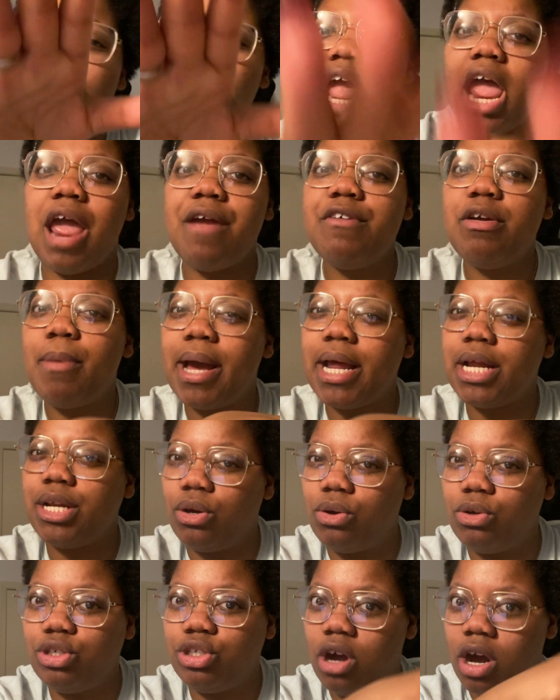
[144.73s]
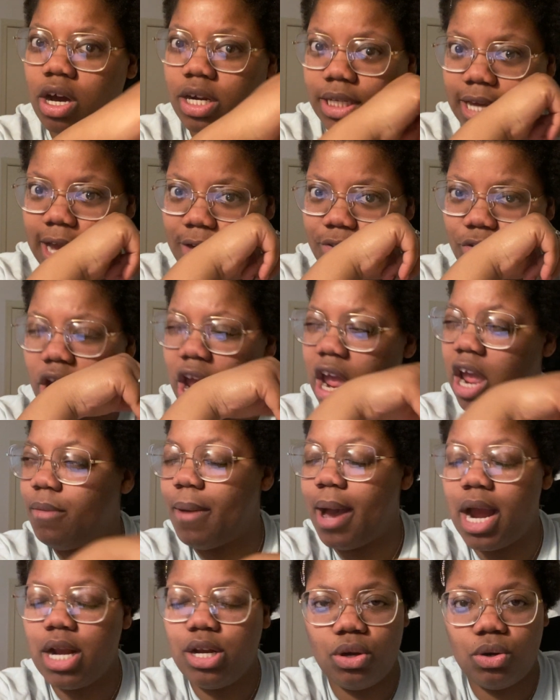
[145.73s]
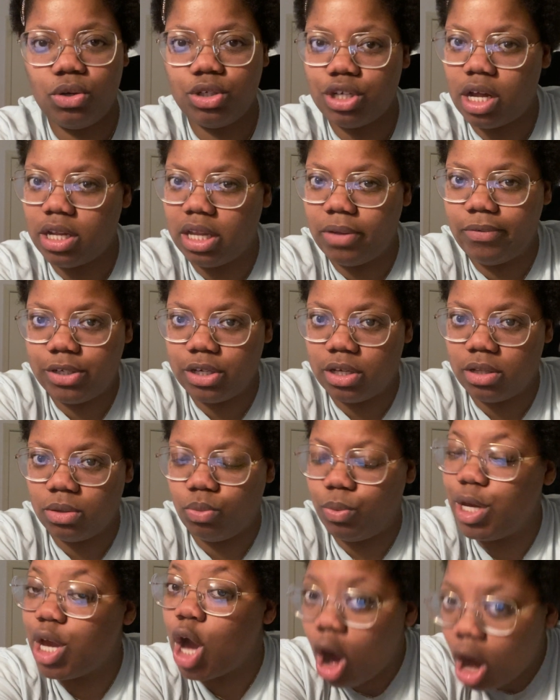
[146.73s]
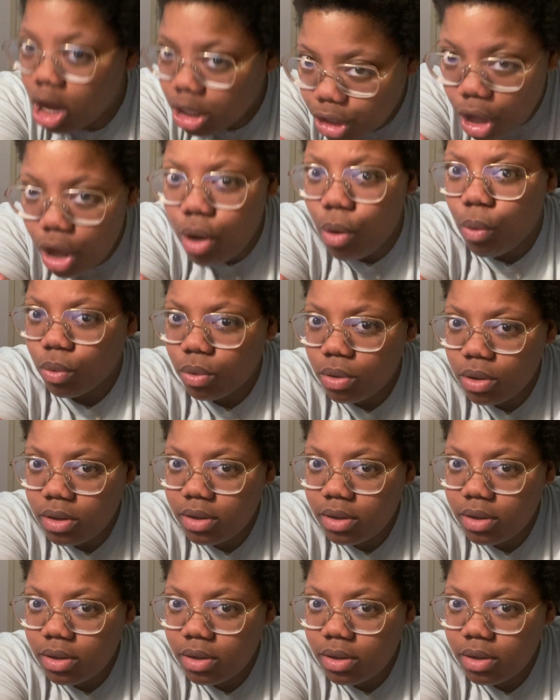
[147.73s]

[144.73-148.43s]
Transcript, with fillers: Everybody knows y'all together. Everybody knows y'all love each other. We all know.